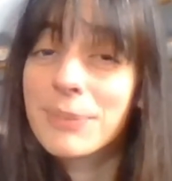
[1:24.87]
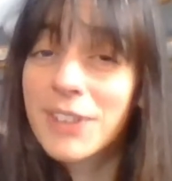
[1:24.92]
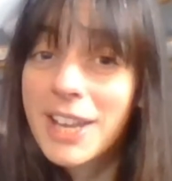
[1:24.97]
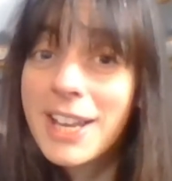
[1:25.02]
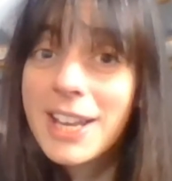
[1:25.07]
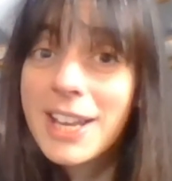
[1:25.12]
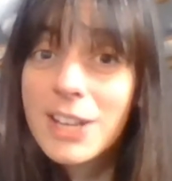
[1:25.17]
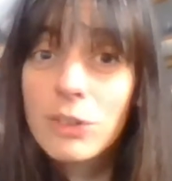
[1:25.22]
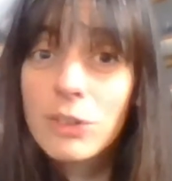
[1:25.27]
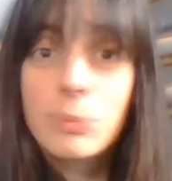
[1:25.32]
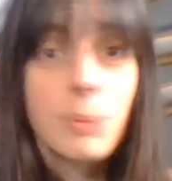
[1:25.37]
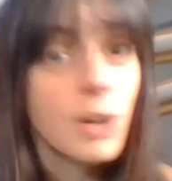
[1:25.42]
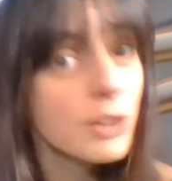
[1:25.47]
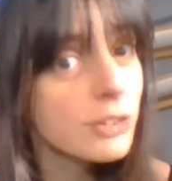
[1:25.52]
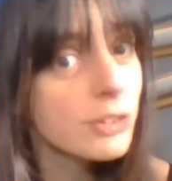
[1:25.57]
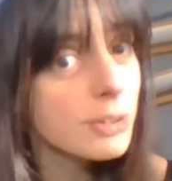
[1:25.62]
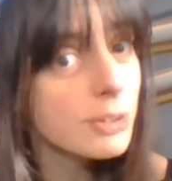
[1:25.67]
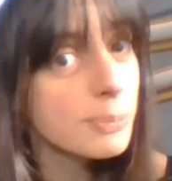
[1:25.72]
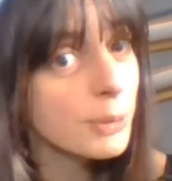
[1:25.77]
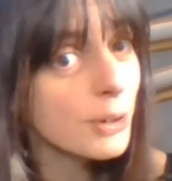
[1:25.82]
It is
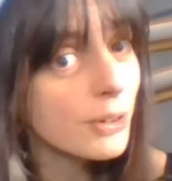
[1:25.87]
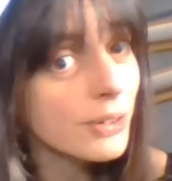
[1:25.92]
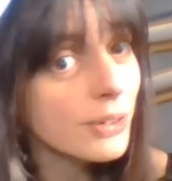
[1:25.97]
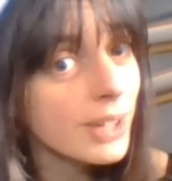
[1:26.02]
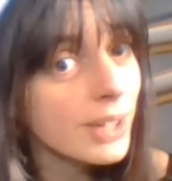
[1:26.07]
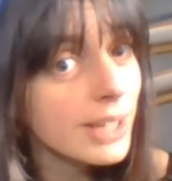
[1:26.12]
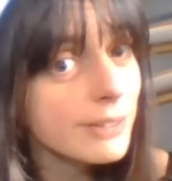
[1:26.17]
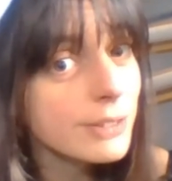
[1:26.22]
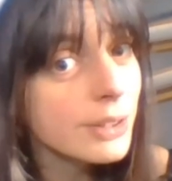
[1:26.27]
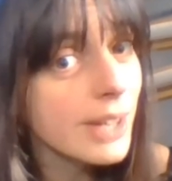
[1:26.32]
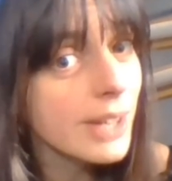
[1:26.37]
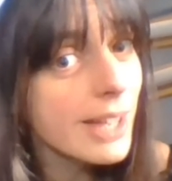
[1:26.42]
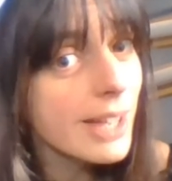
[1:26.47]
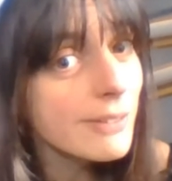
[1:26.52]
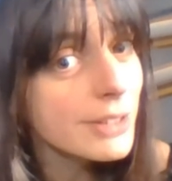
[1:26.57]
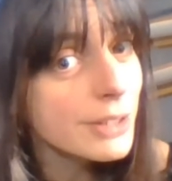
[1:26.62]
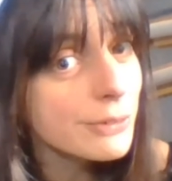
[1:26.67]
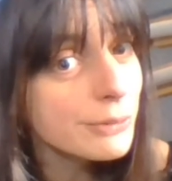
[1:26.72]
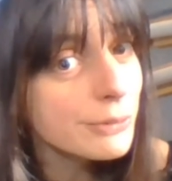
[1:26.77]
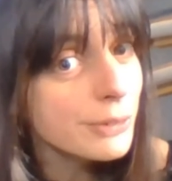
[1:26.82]
possible, if you have
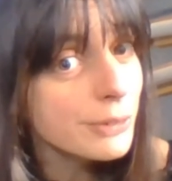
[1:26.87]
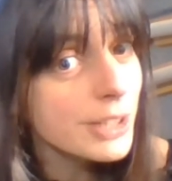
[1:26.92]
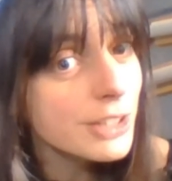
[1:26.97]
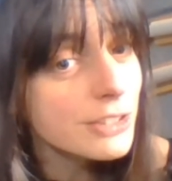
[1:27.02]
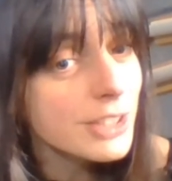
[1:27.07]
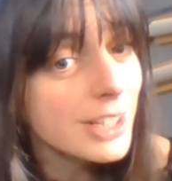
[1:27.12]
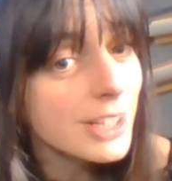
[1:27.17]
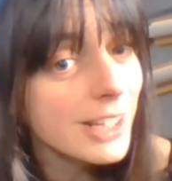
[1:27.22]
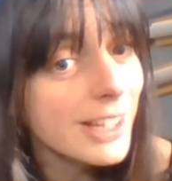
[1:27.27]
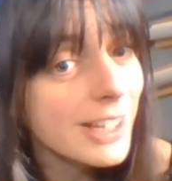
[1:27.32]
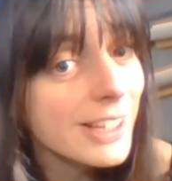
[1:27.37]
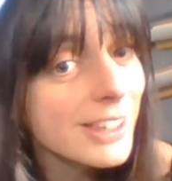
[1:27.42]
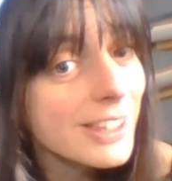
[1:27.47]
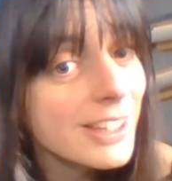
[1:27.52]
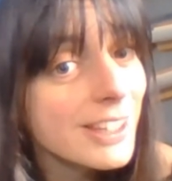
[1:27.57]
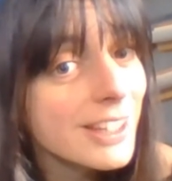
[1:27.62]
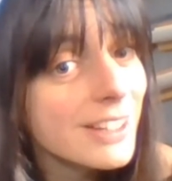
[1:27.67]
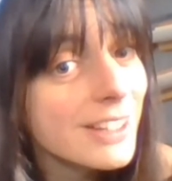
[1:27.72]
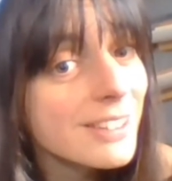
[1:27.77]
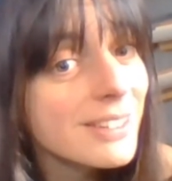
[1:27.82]
enough friction like
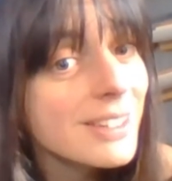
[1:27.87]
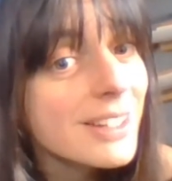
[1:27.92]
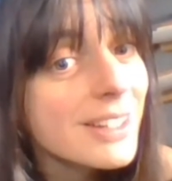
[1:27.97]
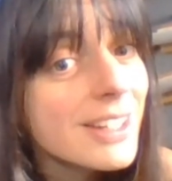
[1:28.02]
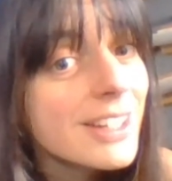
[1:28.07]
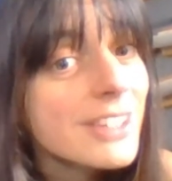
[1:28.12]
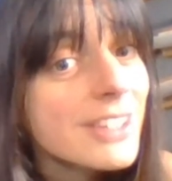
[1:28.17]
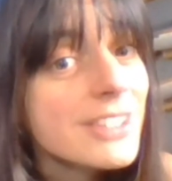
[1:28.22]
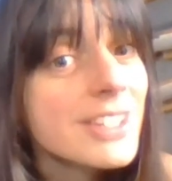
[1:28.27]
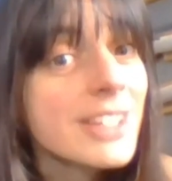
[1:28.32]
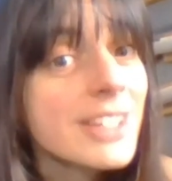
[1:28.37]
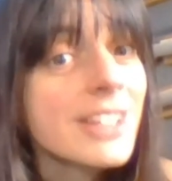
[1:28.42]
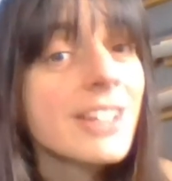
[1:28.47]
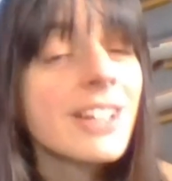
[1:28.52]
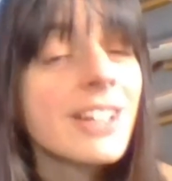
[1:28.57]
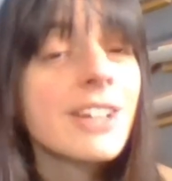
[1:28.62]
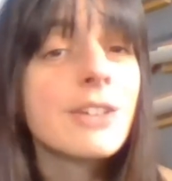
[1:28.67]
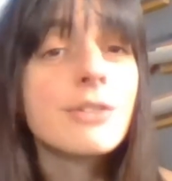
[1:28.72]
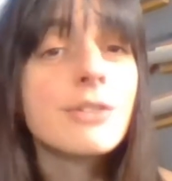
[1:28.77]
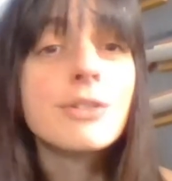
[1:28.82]
this, to
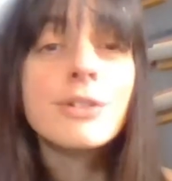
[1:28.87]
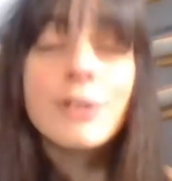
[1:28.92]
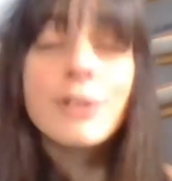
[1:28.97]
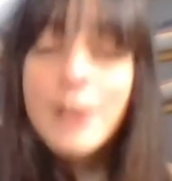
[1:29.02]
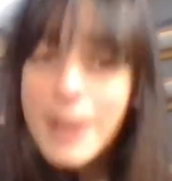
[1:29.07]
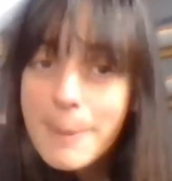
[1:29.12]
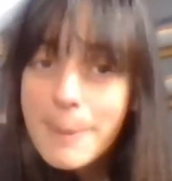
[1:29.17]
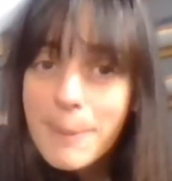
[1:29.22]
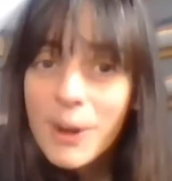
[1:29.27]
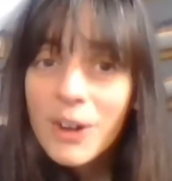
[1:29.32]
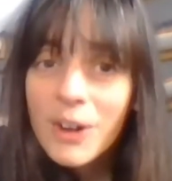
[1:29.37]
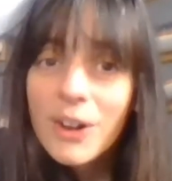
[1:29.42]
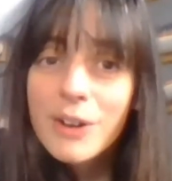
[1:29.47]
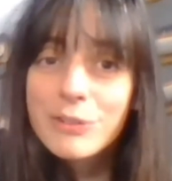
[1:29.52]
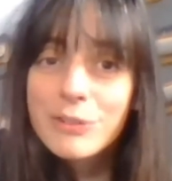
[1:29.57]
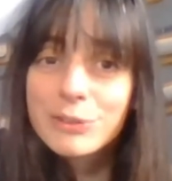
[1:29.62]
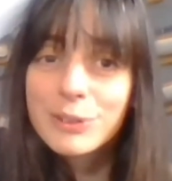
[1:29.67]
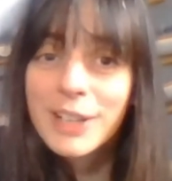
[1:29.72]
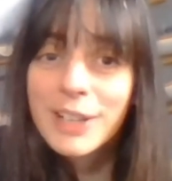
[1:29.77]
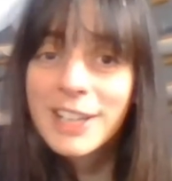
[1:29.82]
rip
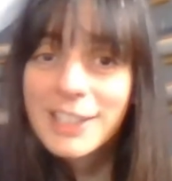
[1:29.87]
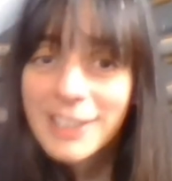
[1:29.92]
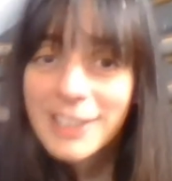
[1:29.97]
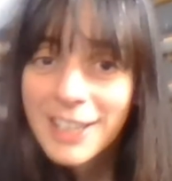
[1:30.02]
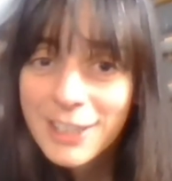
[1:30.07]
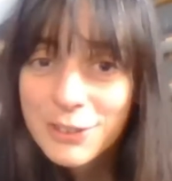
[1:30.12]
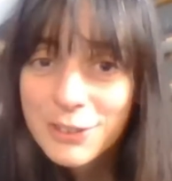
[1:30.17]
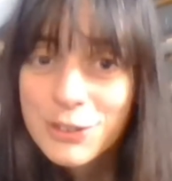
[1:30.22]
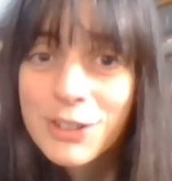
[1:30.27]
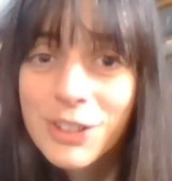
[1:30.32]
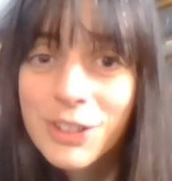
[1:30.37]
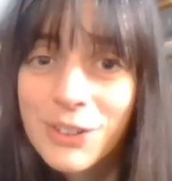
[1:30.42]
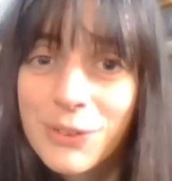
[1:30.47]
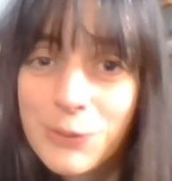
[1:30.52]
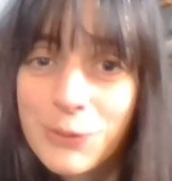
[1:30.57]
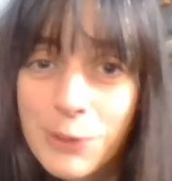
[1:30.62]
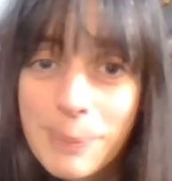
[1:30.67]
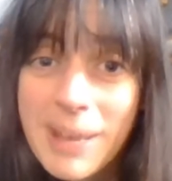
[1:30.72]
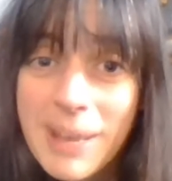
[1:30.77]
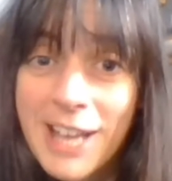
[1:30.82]
off electrons
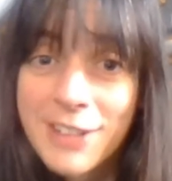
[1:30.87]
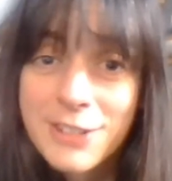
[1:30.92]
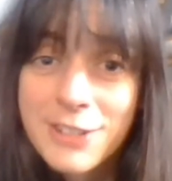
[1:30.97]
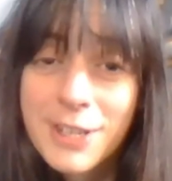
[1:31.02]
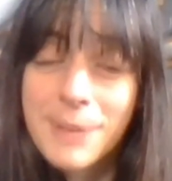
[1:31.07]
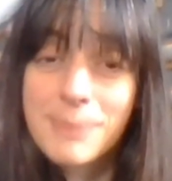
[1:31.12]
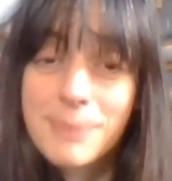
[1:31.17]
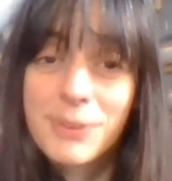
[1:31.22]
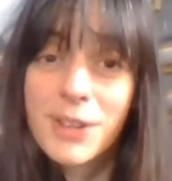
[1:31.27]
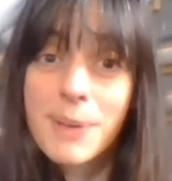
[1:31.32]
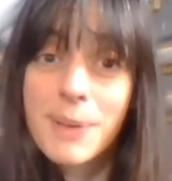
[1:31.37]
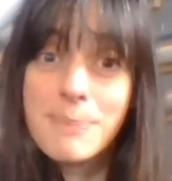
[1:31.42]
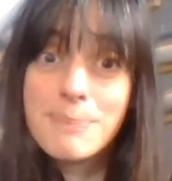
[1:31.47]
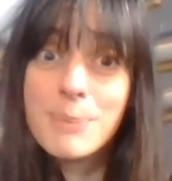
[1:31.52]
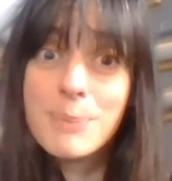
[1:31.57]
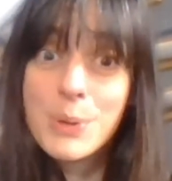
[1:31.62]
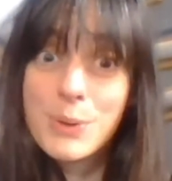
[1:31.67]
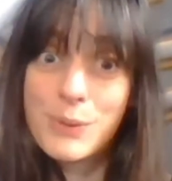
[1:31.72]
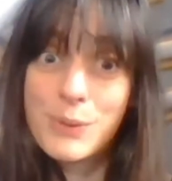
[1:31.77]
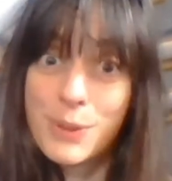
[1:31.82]
from atoms and
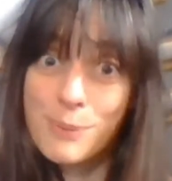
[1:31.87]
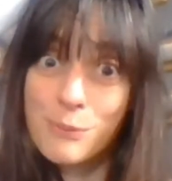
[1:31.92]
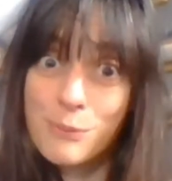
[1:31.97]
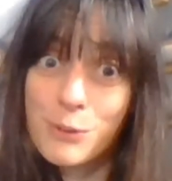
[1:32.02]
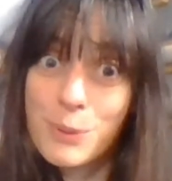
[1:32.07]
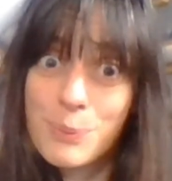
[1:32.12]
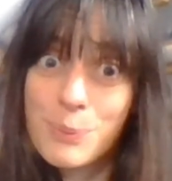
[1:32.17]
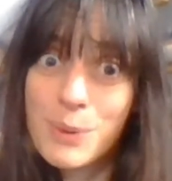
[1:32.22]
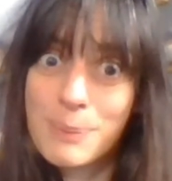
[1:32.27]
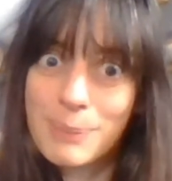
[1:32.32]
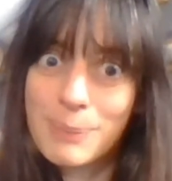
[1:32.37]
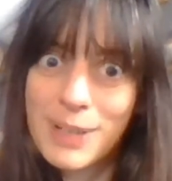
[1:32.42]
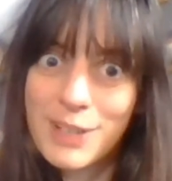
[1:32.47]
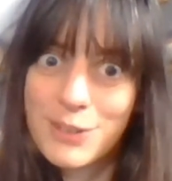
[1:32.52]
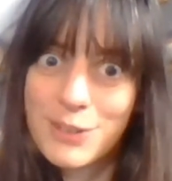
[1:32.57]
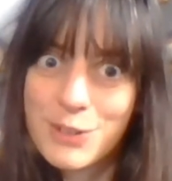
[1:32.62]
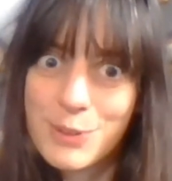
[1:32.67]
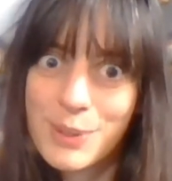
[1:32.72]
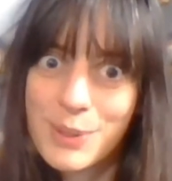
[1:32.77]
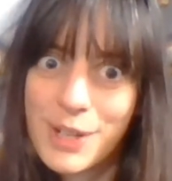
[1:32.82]
move them from one place
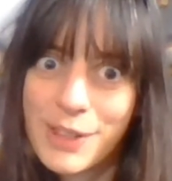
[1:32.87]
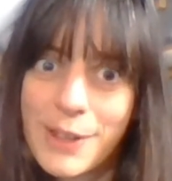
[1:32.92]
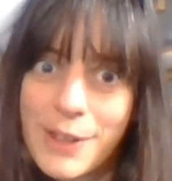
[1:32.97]
to another.